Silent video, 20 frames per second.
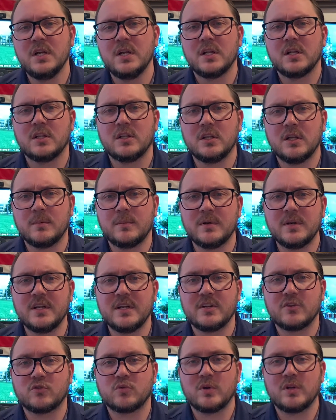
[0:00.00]

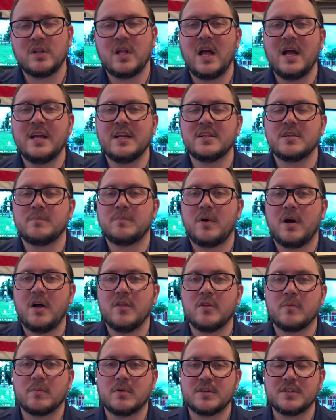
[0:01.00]
Liberty is reliant
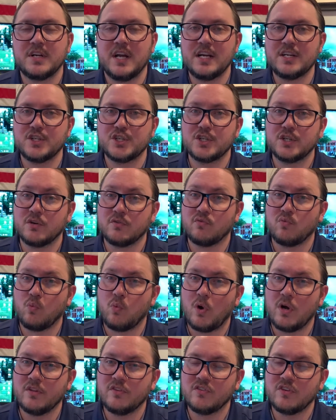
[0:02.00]
upon the protection of
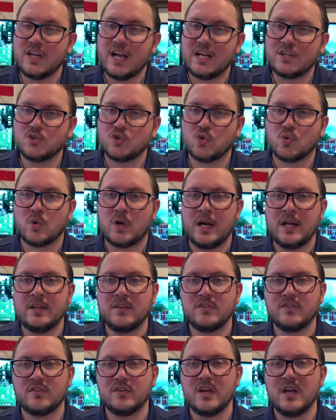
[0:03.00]
one's natural
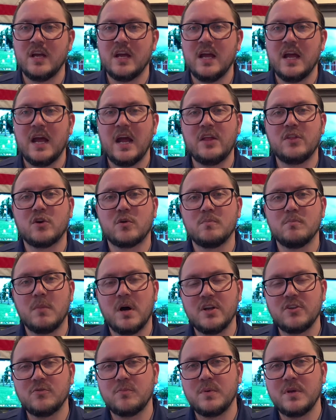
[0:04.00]
rights, and there
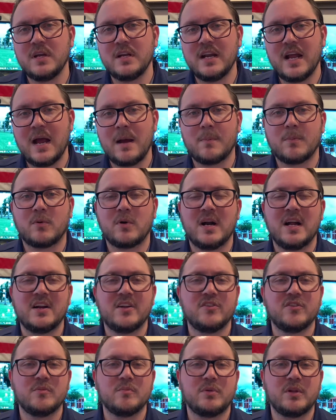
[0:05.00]
must be an
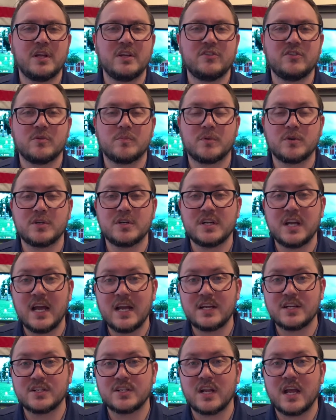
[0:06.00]
apparatus in place to
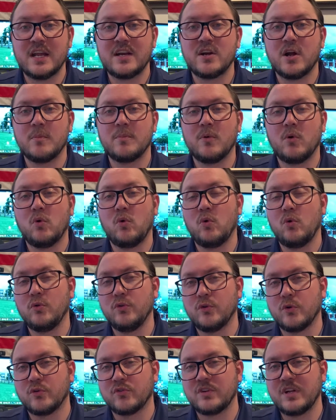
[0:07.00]
protect and
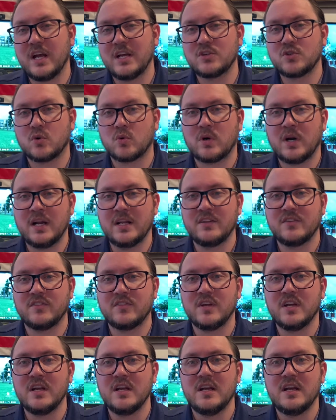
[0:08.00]
uphold those natural rights,
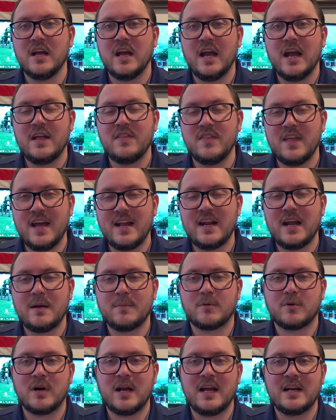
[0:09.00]
and that
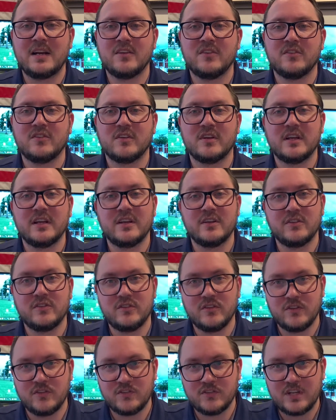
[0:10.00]
apparatus is
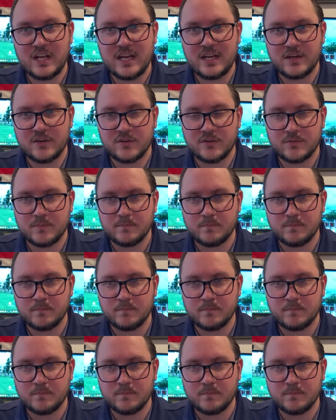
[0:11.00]
the state.